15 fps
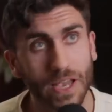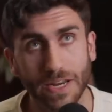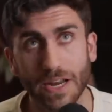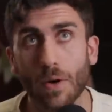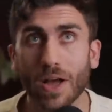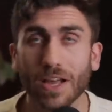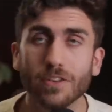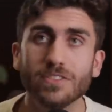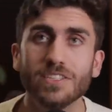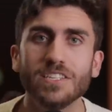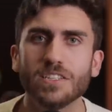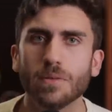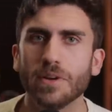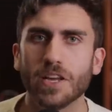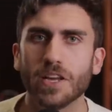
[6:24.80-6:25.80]
Okay, now I could see
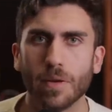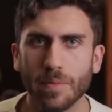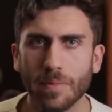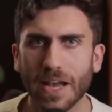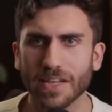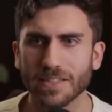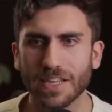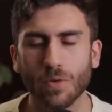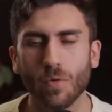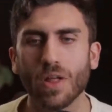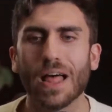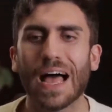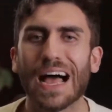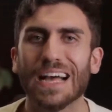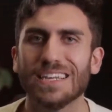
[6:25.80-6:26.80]
somebody coming back and saying,
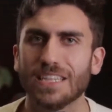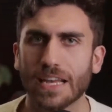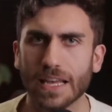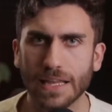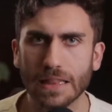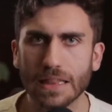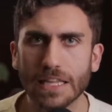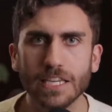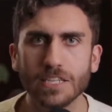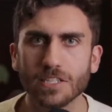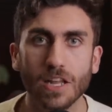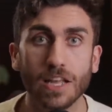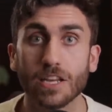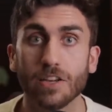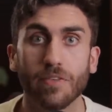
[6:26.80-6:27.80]
well, Isaac, at
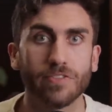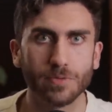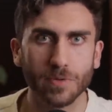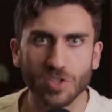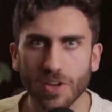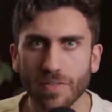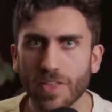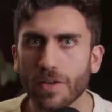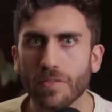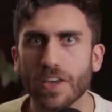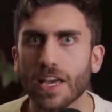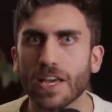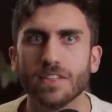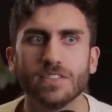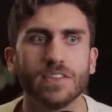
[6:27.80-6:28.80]
least, like, especially if they have
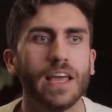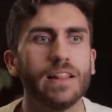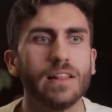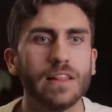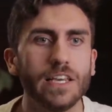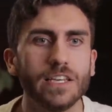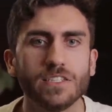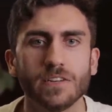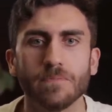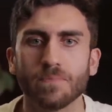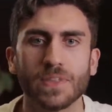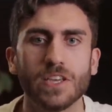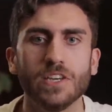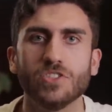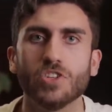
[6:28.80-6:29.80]
kids, at least
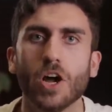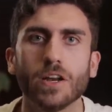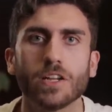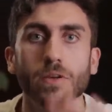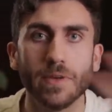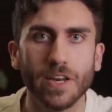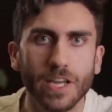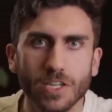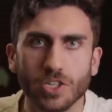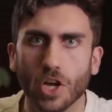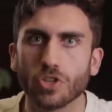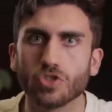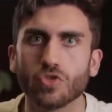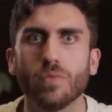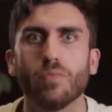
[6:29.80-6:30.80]
he's not committing
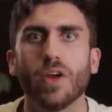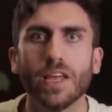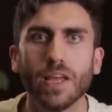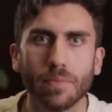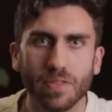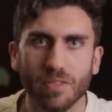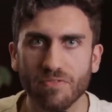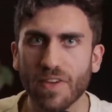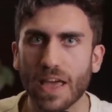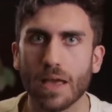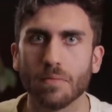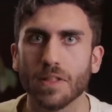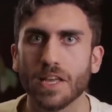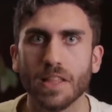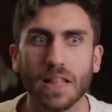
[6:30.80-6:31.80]
adultery, breaking up the
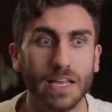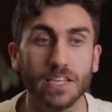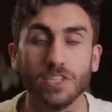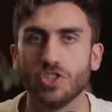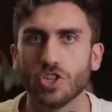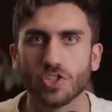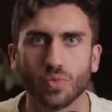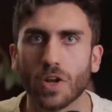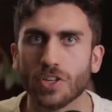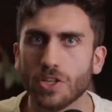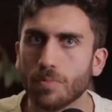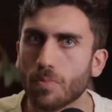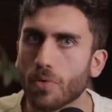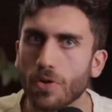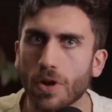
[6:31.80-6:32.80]
family. Like, he's just
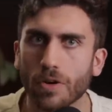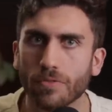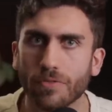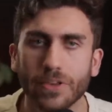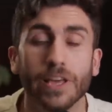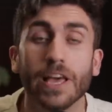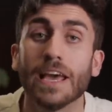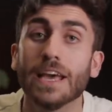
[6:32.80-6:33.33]
watching pornography.